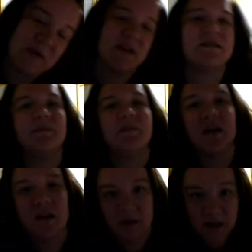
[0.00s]
because I'm
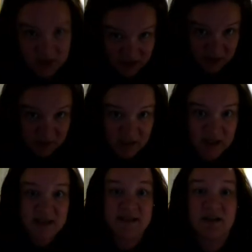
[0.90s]
getting ready
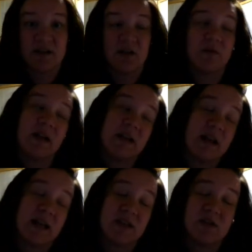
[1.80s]
to read
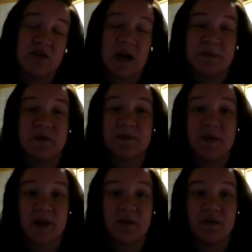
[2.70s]
the next 2 chapters
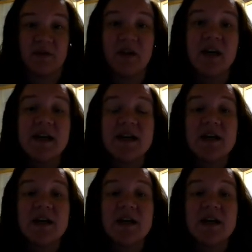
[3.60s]
of Blood on the River.